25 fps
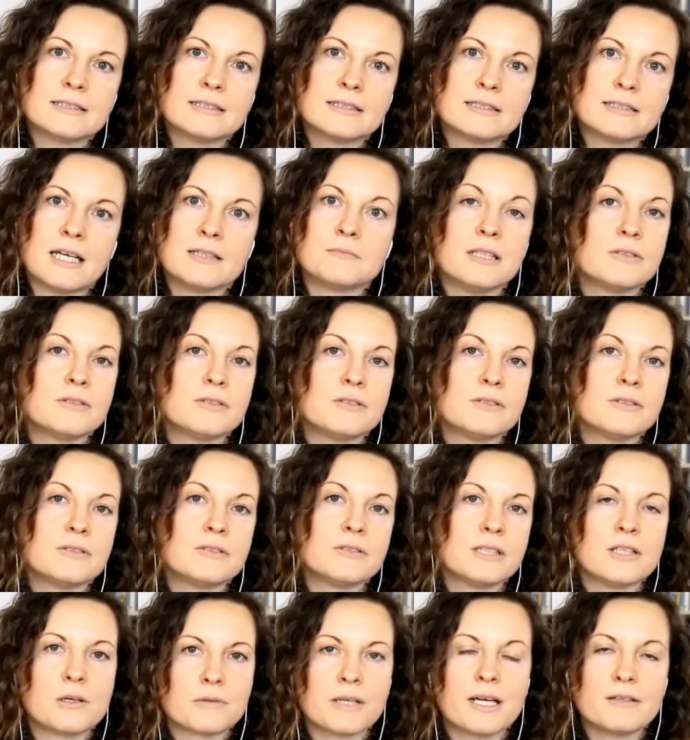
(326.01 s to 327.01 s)
and believe
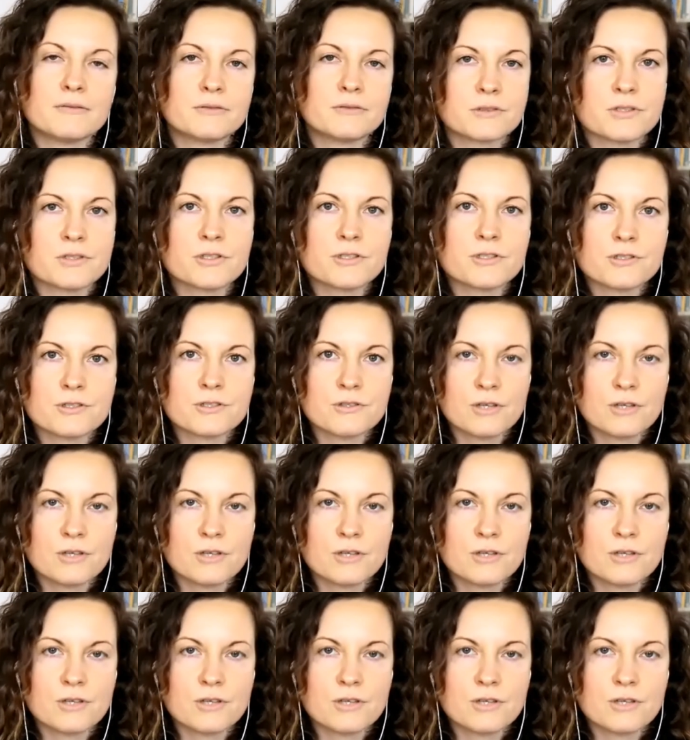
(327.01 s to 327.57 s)
that they don't have to